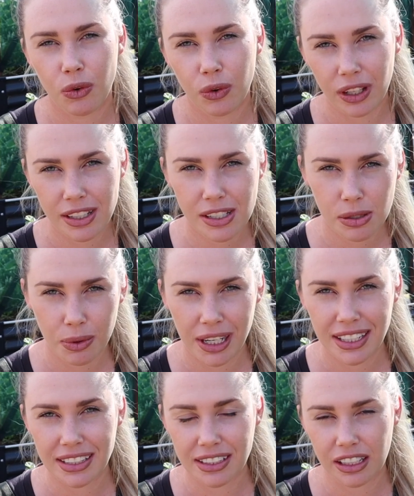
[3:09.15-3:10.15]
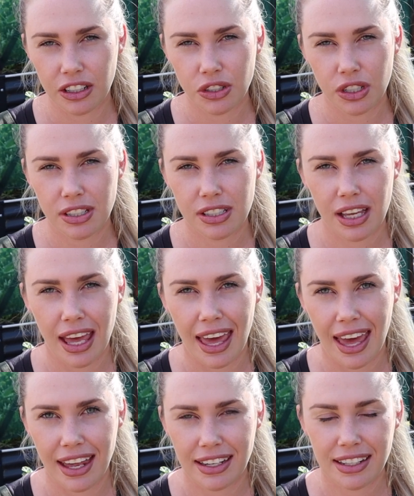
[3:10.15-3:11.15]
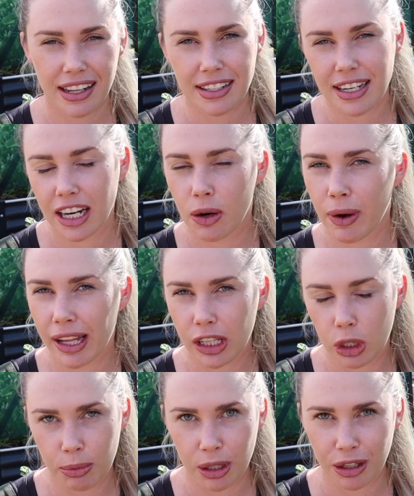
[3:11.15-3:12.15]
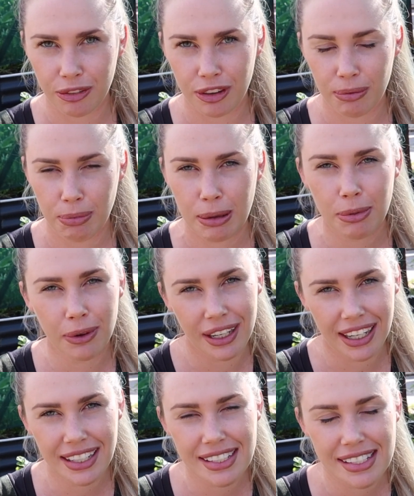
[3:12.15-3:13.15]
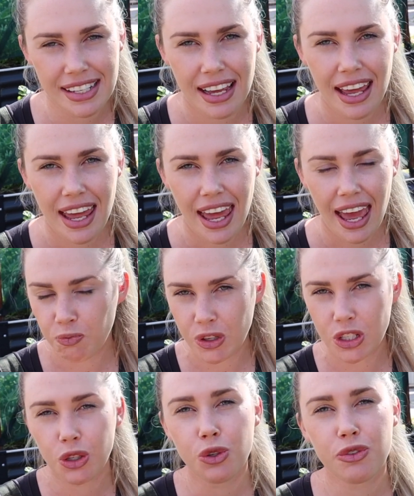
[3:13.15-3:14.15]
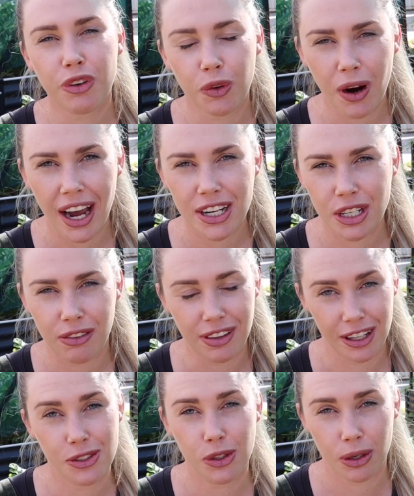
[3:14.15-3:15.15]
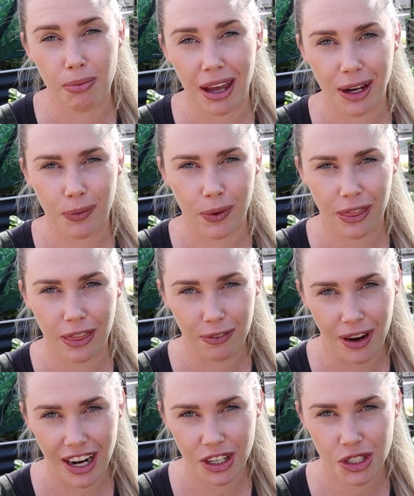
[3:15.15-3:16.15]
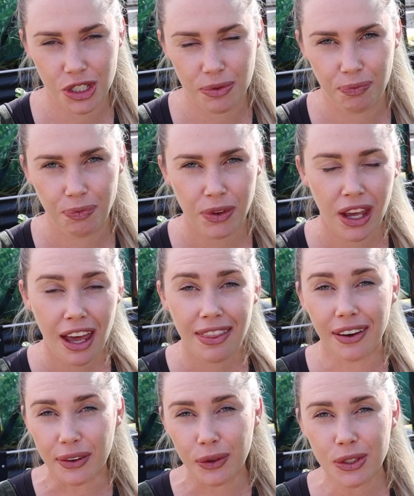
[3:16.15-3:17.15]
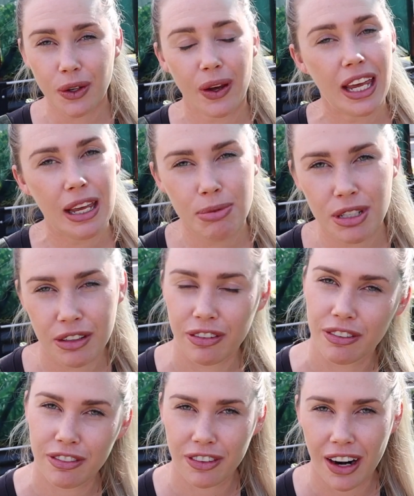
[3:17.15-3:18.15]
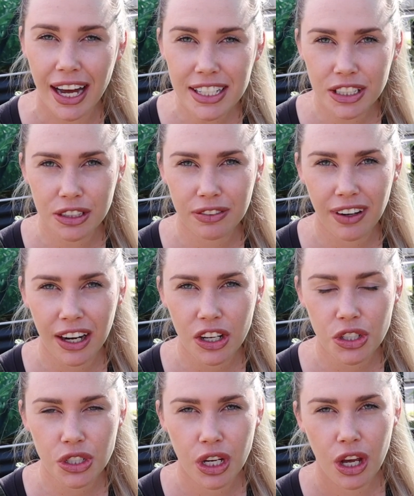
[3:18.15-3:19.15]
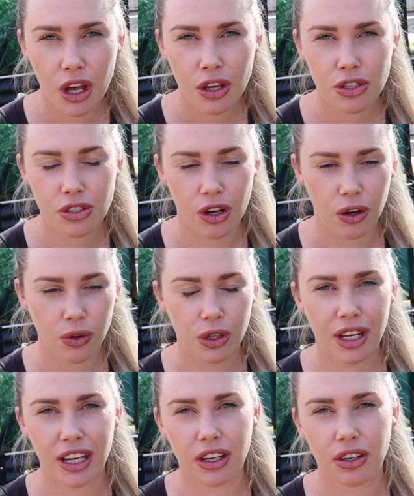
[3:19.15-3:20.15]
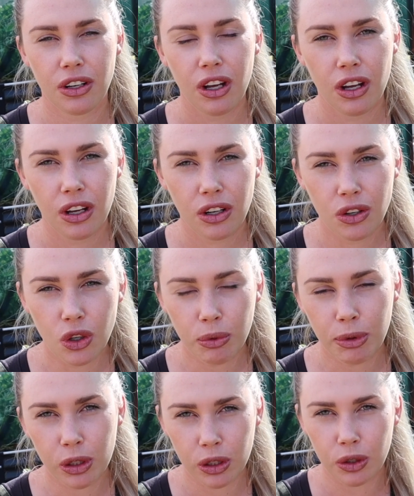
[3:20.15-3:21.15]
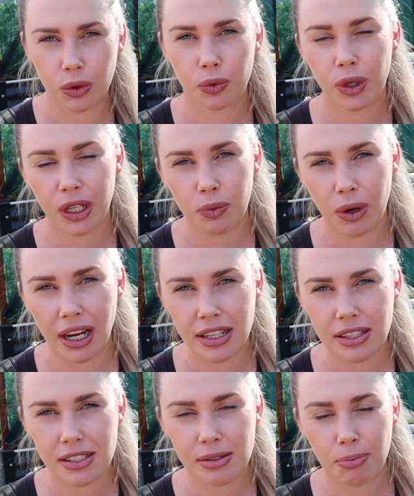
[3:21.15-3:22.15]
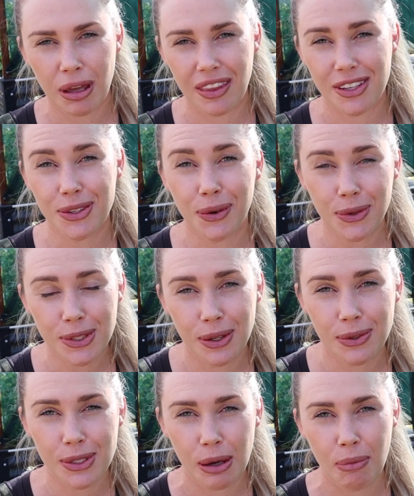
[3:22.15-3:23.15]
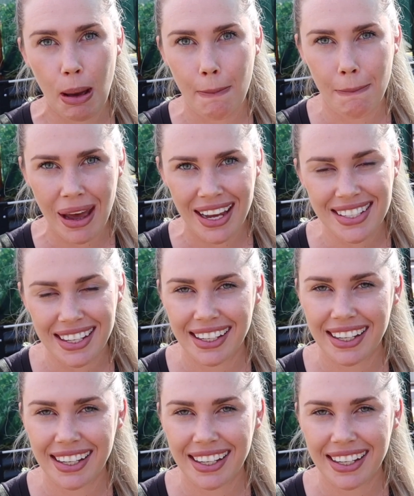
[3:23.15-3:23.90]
really sweet and delicious, and they take away a little bit of the pepperiness. There's a huge variety of things you can make with the radish. There are also heaps of different varieties of radish. So you get your normal little red ones, but there's also some amazing